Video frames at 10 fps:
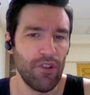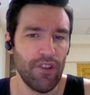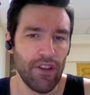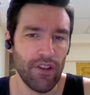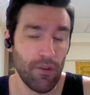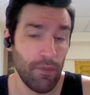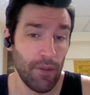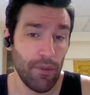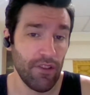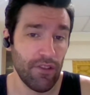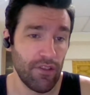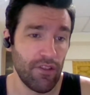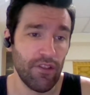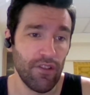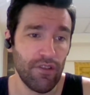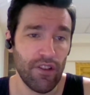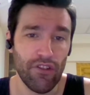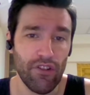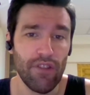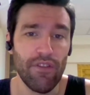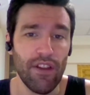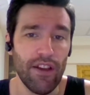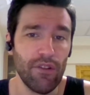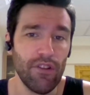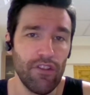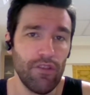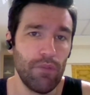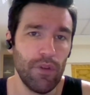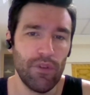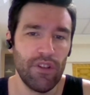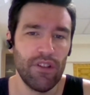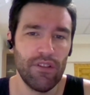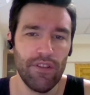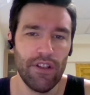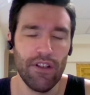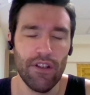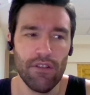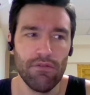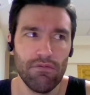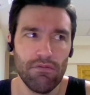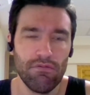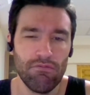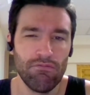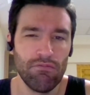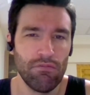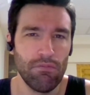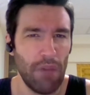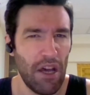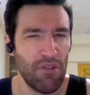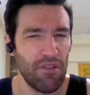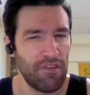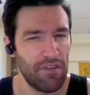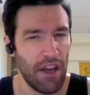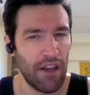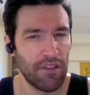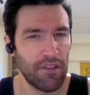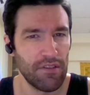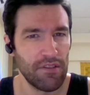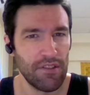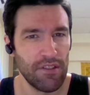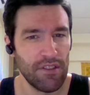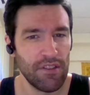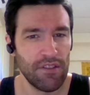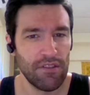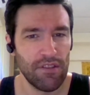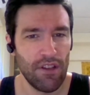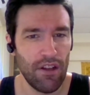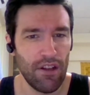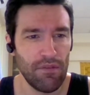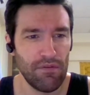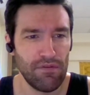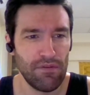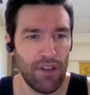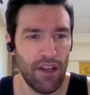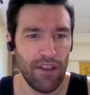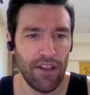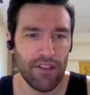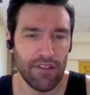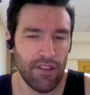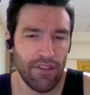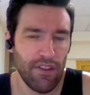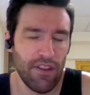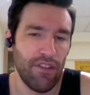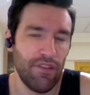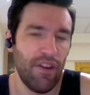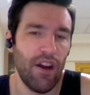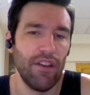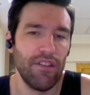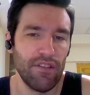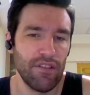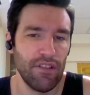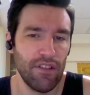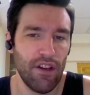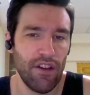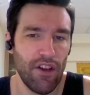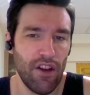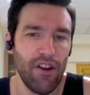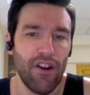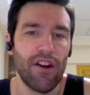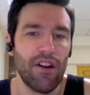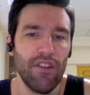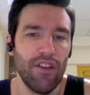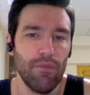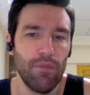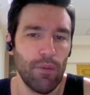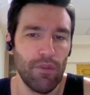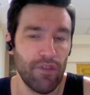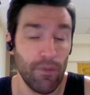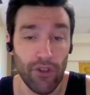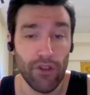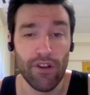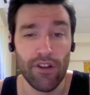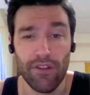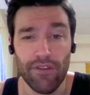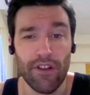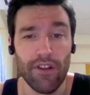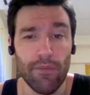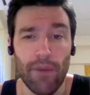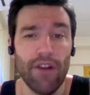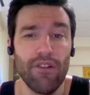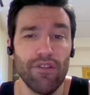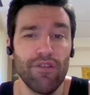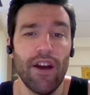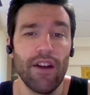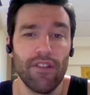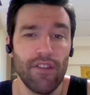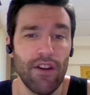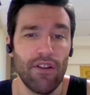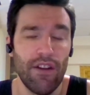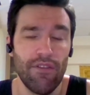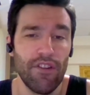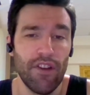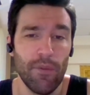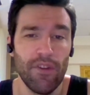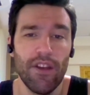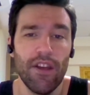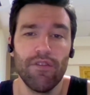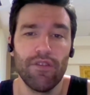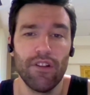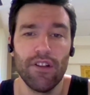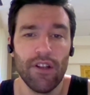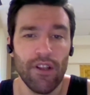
thing or maybe it's just a function of the language. People here are very matter of fact. And like that's fine. Not a knock on them. People from New York are very matter of fact. They don't have the time of day for